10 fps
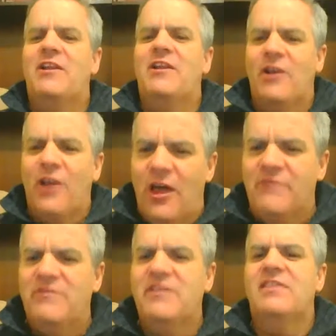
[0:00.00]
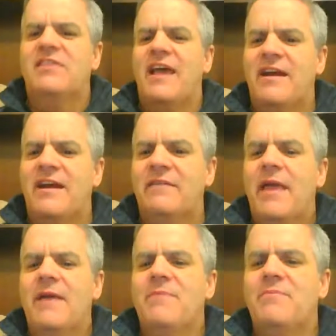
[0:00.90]
got a lot of it there.
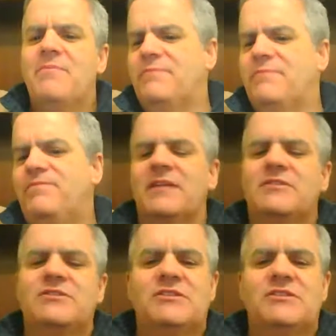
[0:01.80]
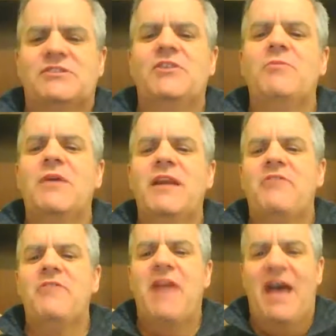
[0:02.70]
But just assume we
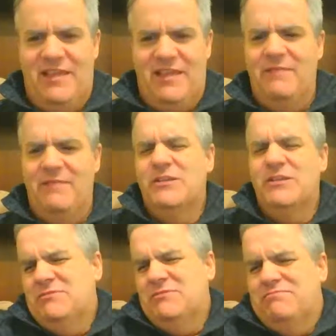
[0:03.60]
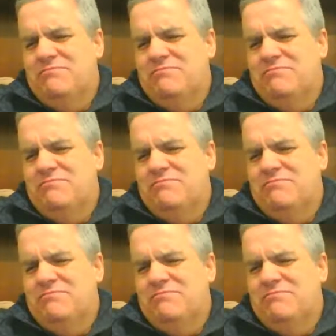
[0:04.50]
know nothing, which is